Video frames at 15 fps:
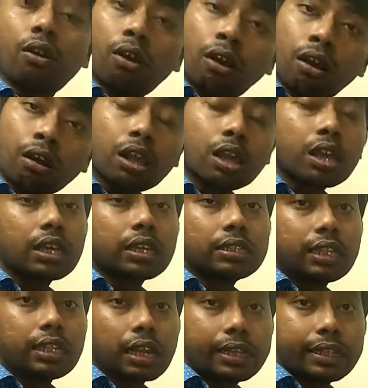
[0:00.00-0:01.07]
or
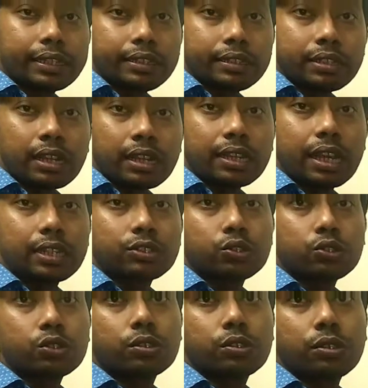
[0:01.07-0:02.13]
the return air
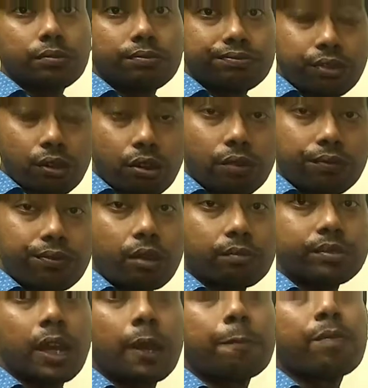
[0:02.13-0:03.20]
should flow from
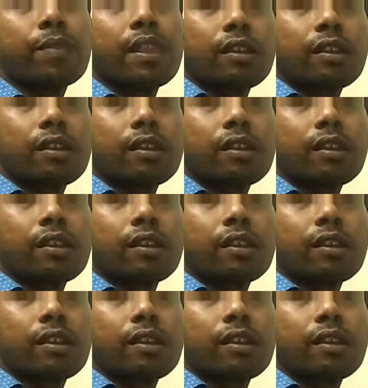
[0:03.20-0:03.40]
the